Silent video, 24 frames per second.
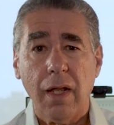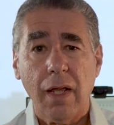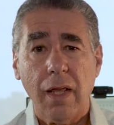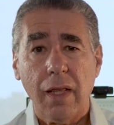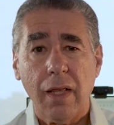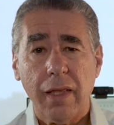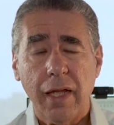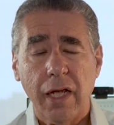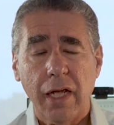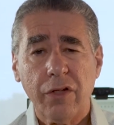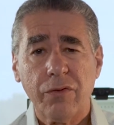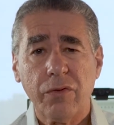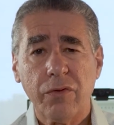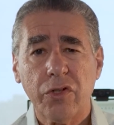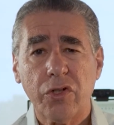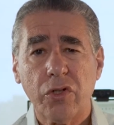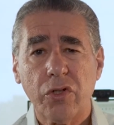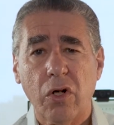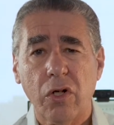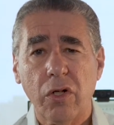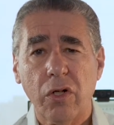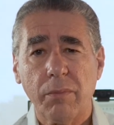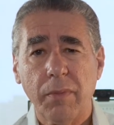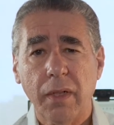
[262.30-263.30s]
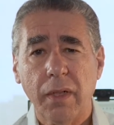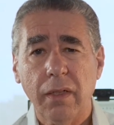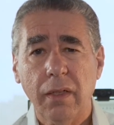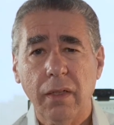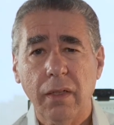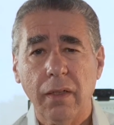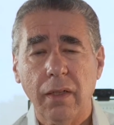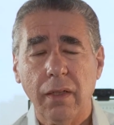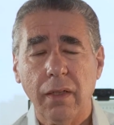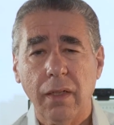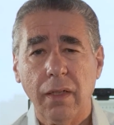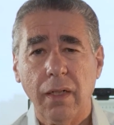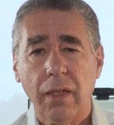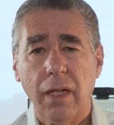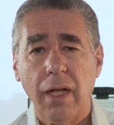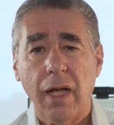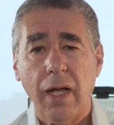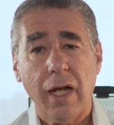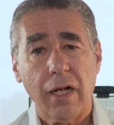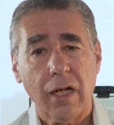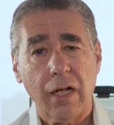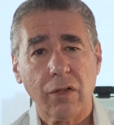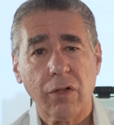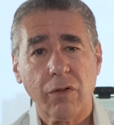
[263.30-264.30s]
Thanks for joining me,
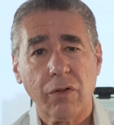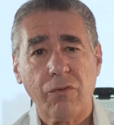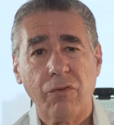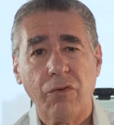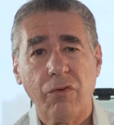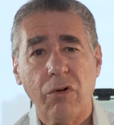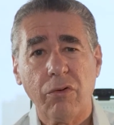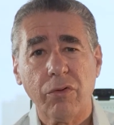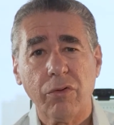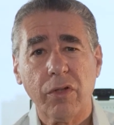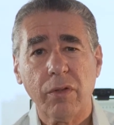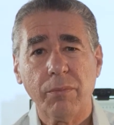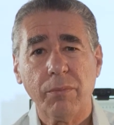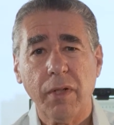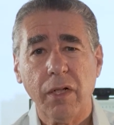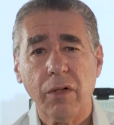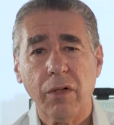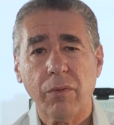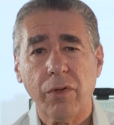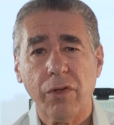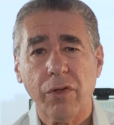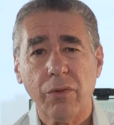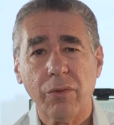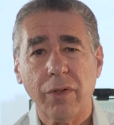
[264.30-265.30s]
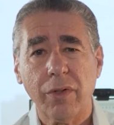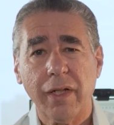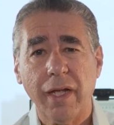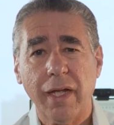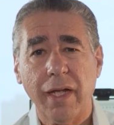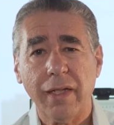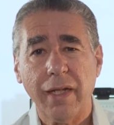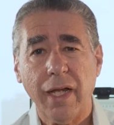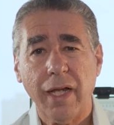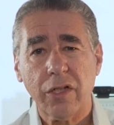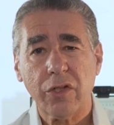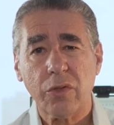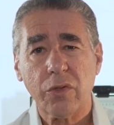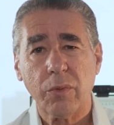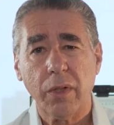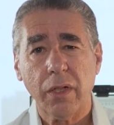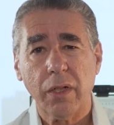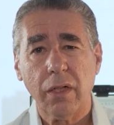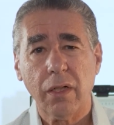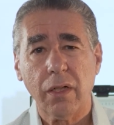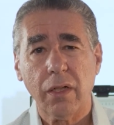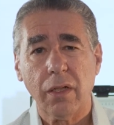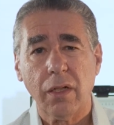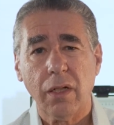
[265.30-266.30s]
and I look forward to meeting with you again next
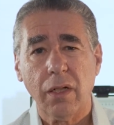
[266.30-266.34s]
week